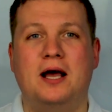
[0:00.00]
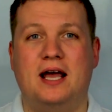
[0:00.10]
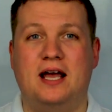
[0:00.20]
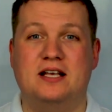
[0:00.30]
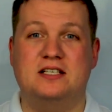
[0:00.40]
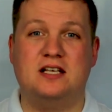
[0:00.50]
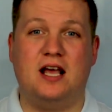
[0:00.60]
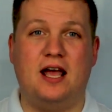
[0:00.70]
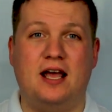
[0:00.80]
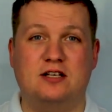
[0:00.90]
is
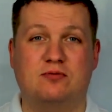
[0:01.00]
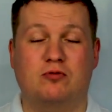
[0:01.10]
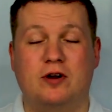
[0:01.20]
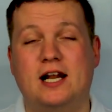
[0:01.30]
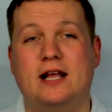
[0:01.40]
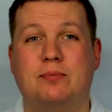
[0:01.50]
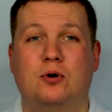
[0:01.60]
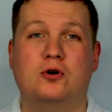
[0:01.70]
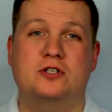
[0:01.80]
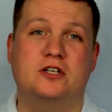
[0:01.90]
it is really
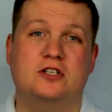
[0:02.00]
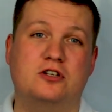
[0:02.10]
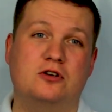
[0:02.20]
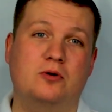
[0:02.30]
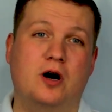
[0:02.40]
important to